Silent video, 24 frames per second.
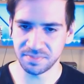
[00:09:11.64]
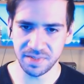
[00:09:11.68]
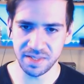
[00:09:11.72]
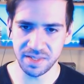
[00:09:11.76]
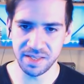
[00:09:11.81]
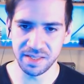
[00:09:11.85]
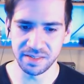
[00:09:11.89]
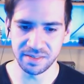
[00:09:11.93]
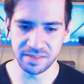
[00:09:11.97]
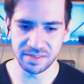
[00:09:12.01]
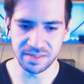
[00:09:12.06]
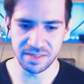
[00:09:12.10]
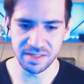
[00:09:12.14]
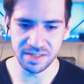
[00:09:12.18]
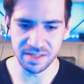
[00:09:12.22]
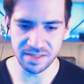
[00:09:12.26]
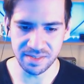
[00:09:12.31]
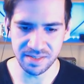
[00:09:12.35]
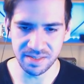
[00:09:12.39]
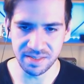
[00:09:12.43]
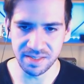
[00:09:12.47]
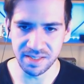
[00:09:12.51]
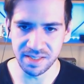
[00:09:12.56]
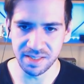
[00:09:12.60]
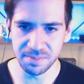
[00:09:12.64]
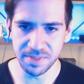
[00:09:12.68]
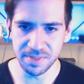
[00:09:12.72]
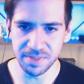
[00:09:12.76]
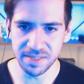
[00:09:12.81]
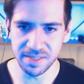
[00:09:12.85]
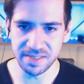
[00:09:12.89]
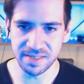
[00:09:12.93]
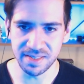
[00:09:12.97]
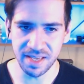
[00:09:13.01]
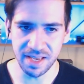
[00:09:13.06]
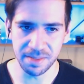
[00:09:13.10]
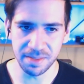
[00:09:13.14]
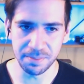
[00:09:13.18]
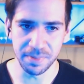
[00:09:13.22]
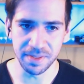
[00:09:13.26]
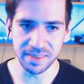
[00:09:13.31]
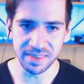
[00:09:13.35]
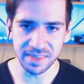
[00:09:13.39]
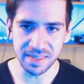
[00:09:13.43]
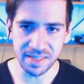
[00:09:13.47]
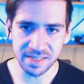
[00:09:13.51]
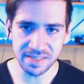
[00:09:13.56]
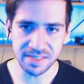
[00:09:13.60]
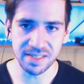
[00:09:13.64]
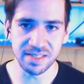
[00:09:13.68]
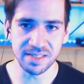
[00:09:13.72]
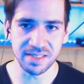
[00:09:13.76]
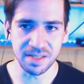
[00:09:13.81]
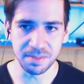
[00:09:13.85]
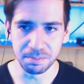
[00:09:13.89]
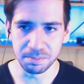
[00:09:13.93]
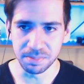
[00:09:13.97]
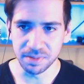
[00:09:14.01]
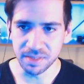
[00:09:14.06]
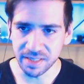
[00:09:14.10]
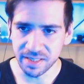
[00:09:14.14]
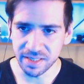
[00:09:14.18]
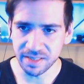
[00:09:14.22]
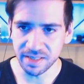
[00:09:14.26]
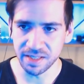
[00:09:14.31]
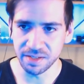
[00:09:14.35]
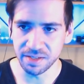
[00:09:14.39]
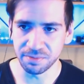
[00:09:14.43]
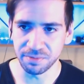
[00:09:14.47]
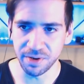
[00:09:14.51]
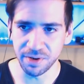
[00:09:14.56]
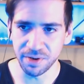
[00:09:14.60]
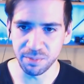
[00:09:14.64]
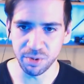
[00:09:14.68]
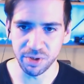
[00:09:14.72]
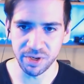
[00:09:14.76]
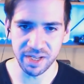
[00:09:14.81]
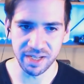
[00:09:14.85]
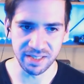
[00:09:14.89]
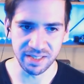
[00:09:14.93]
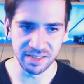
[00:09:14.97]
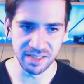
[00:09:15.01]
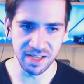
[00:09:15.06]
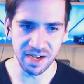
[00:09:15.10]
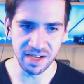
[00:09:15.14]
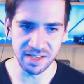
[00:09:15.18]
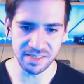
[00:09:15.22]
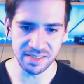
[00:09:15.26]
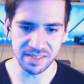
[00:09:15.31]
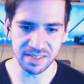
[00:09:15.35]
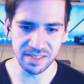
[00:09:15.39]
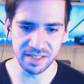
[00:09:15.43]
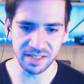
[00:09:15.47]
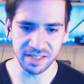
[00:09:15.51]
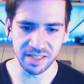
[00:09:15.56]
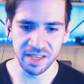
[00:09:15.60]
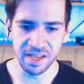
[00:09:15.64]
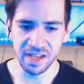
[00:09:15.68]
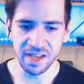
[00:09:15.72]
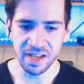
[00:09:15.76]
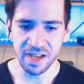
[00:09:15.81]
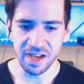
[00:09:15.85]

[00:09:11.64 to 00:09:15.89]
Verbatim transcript: it doesn't need to be said, but this is completely framework agnostic.